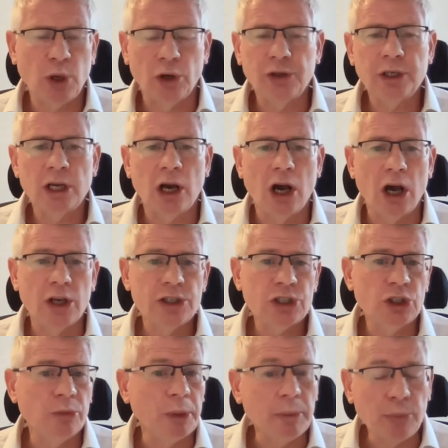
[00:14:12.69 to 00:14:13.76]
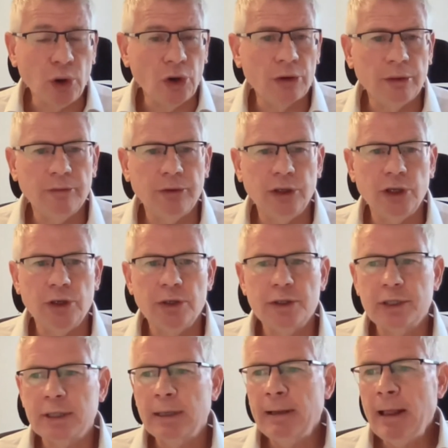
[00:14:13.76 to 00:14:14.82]
podcasts, could be book
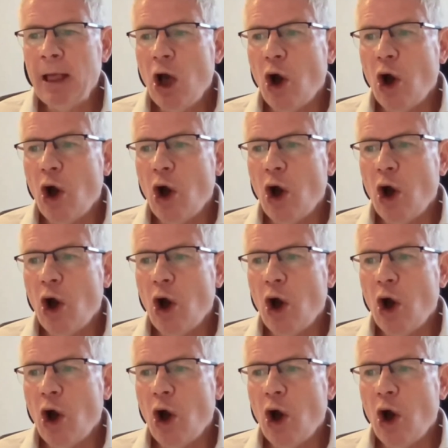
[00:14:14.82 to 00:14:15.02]
reviews.